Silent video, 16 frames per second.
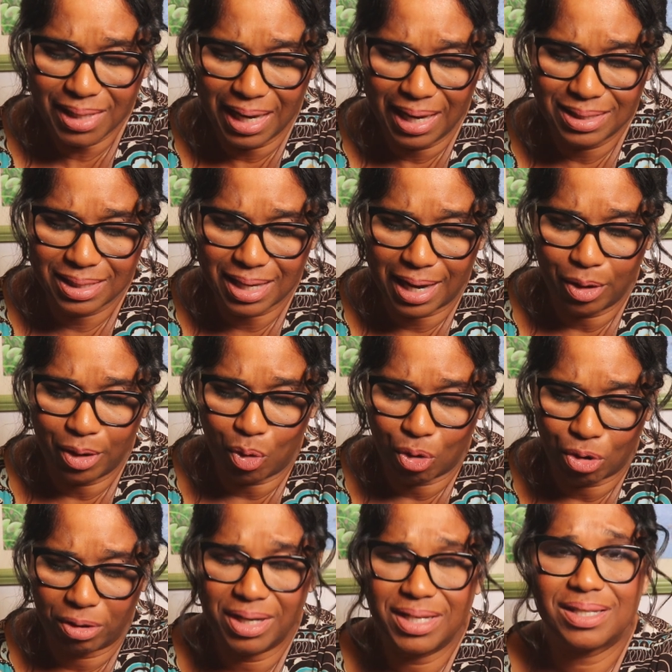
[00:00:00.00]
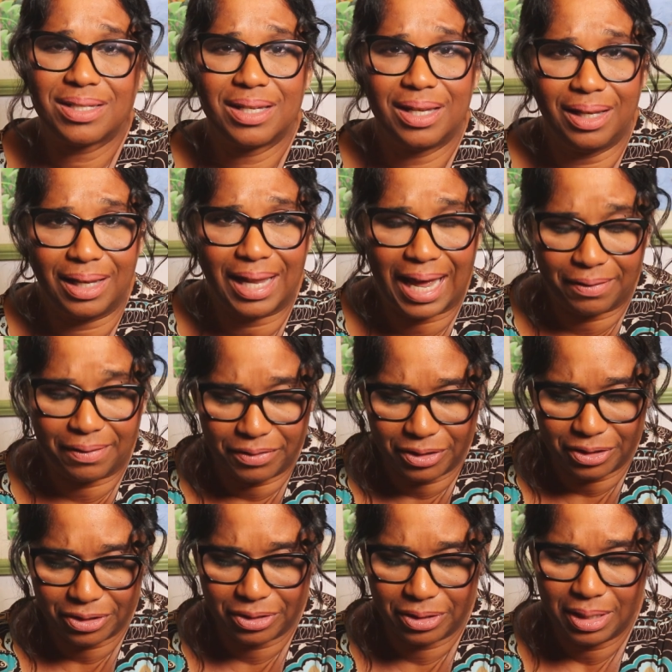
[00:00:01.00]
It's got orris,
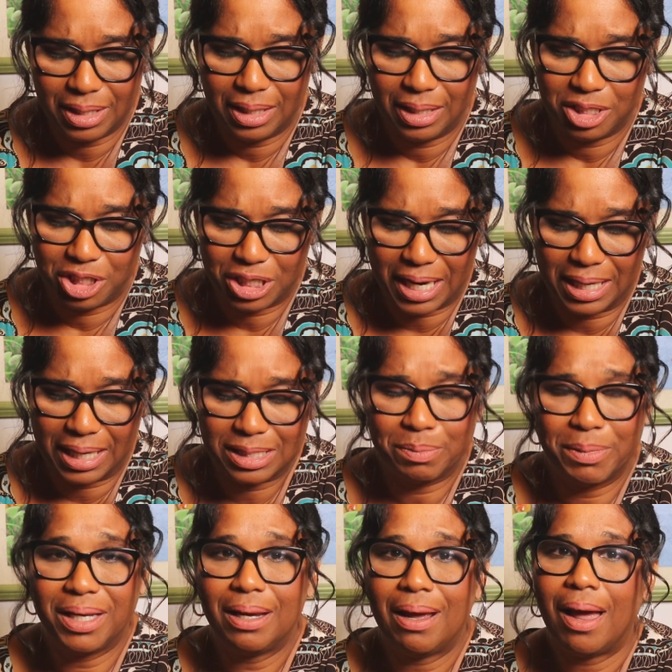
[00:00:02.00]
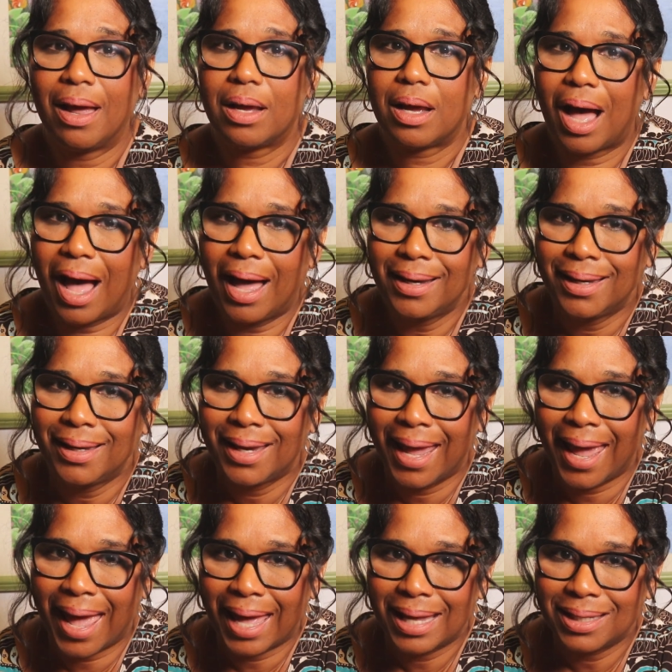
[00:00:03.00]
lavender, jasmine, cotton
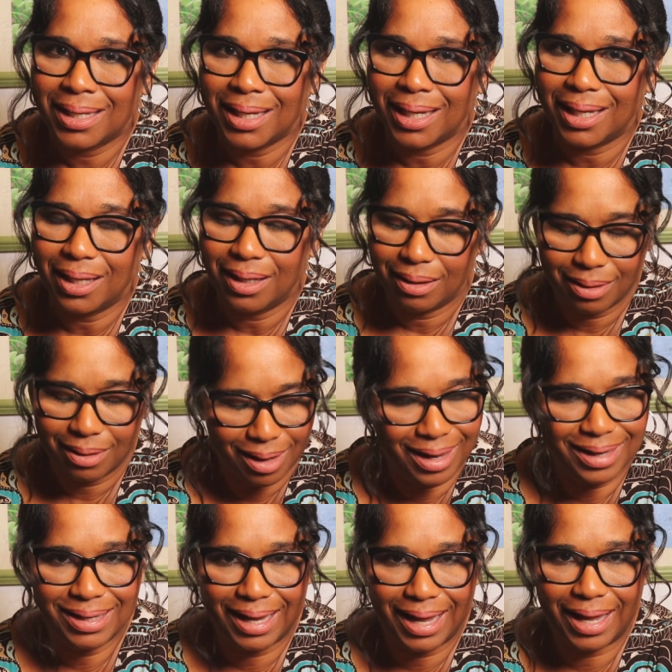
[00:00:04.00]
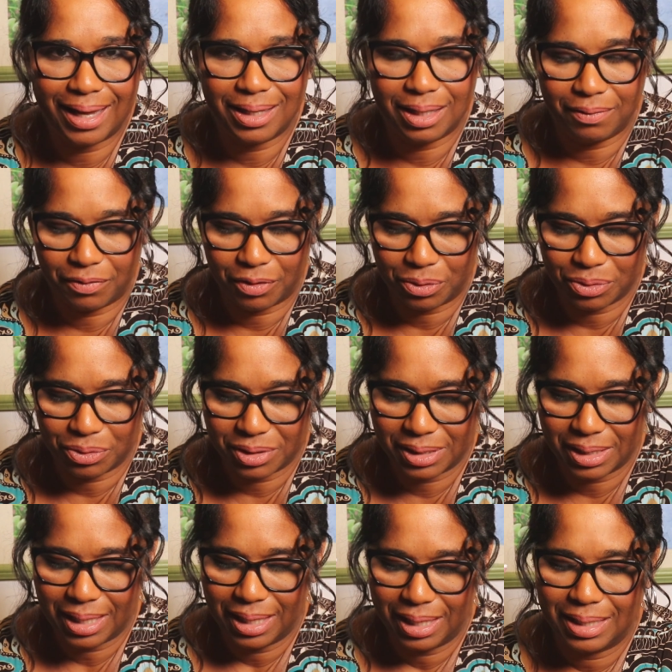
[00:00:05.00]
candy, folks,
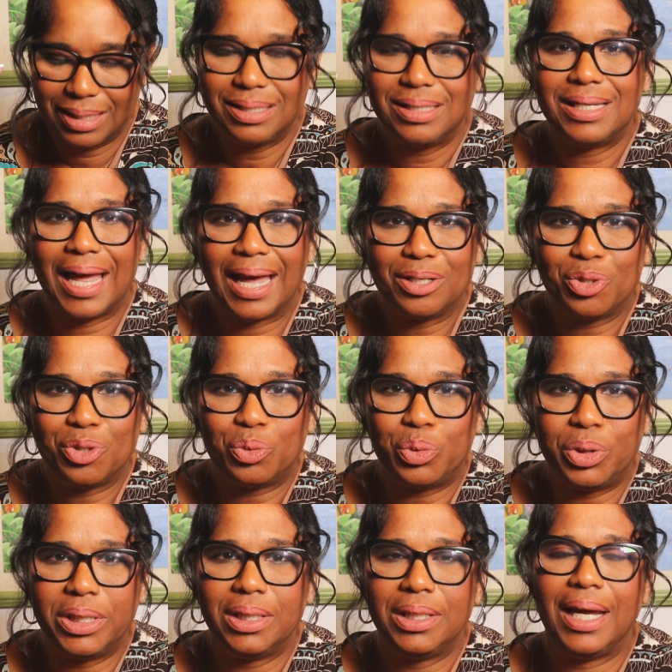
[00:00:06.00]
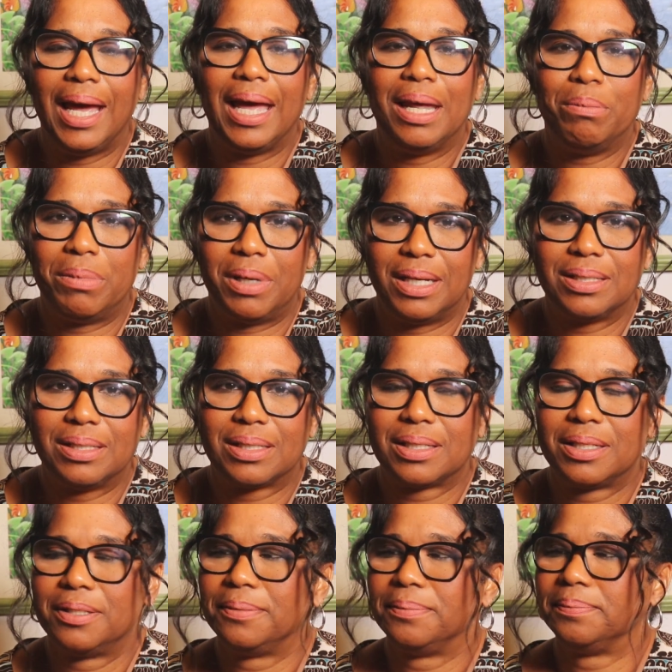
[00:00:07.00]
sandalwood, and
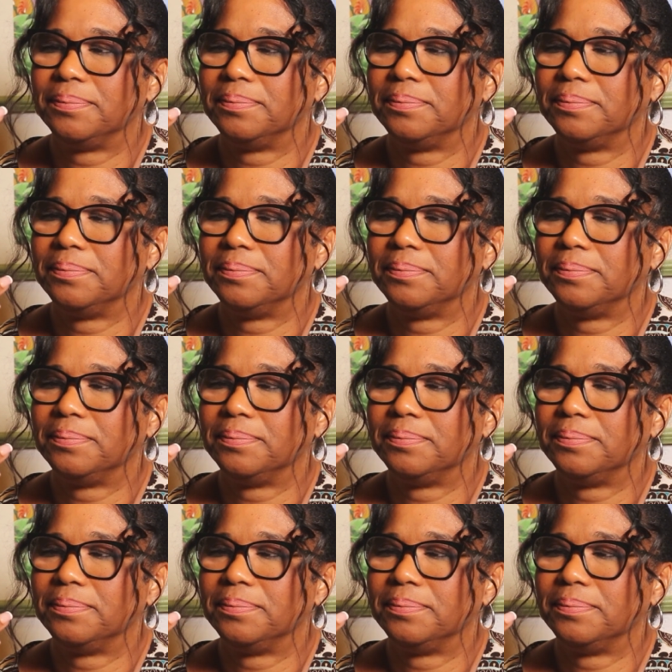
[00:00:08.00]
musk.